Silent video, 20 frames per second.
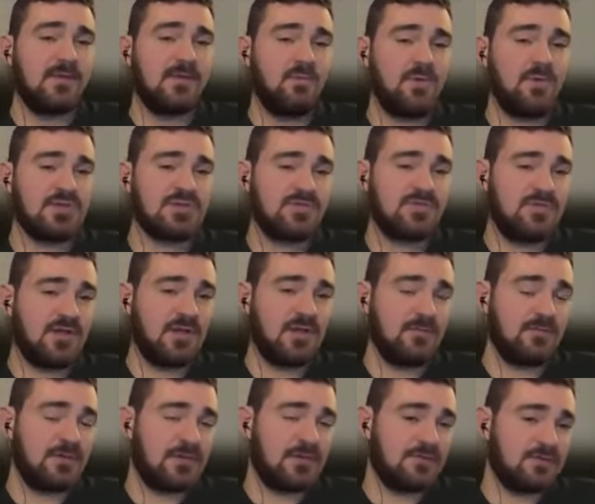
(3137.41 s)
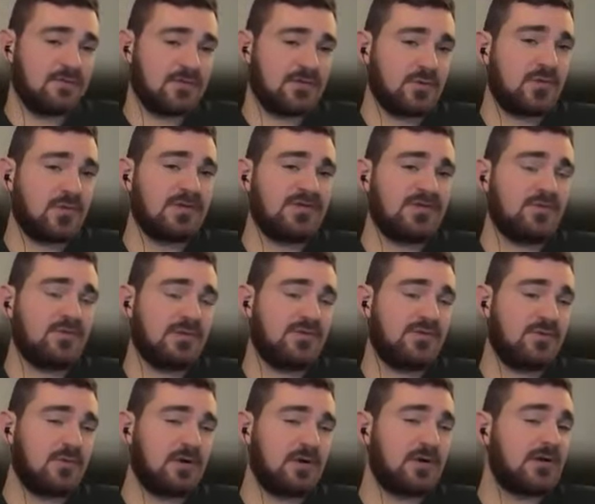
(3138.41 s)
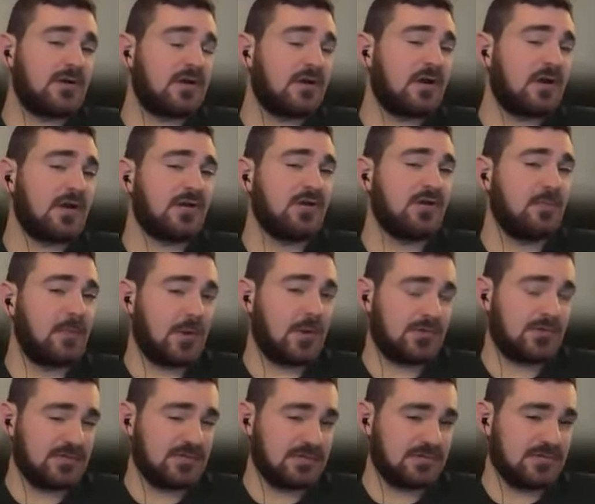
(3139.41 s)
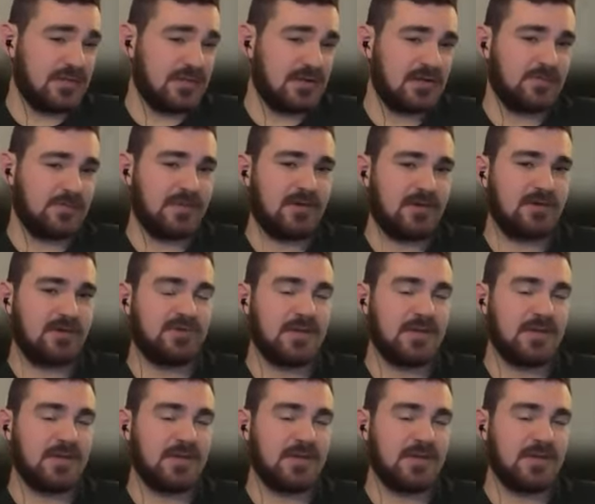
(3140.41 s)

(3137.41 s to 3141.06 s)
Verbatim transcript: Which film for 2024 are you most excited about?